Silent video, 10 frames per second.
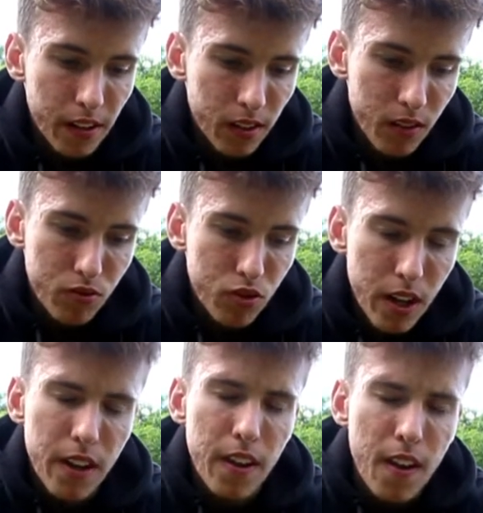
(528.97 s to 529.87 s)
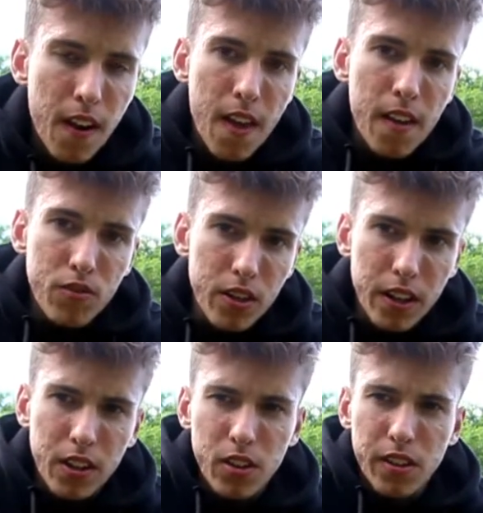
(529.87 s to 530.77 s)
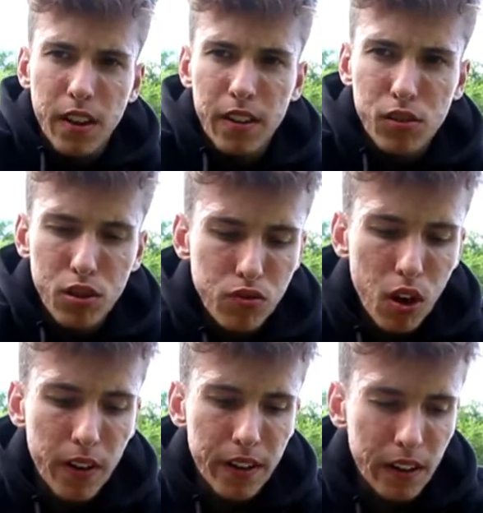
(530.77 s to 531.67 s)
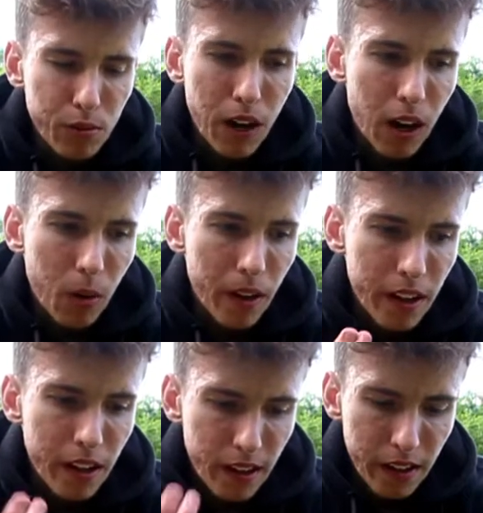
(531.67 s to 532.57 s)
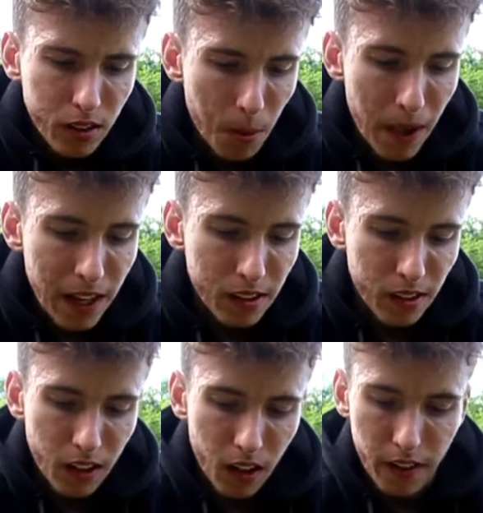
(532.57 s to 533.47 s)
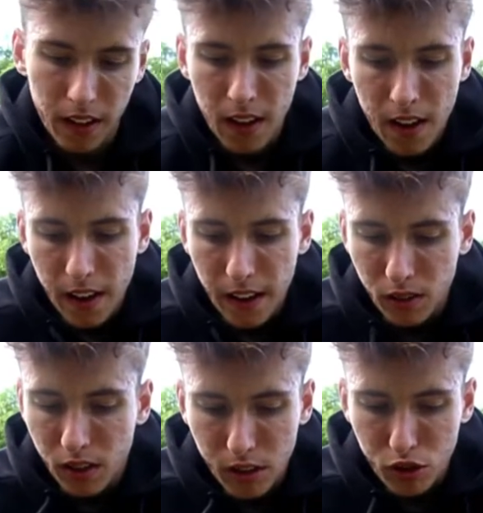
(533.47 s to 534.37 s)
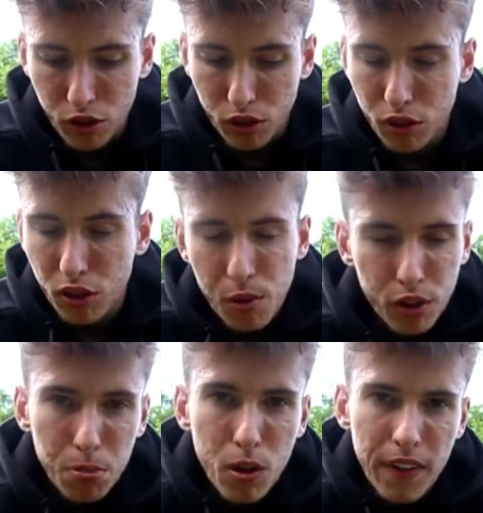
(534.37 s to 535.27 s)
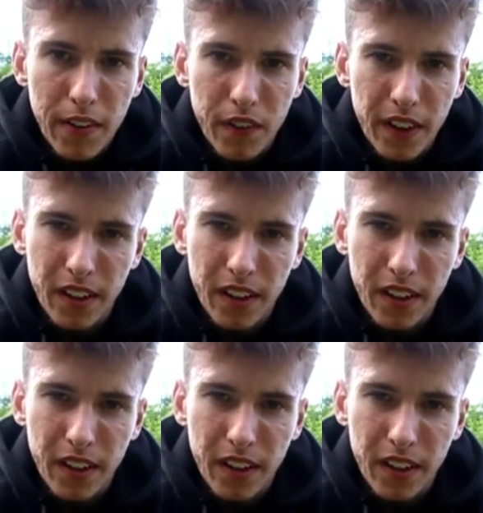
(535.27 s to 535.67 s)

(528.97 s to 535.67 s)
It's really, really good. And to ride it as well, it's amazing. Like, it's just so smooth and everything.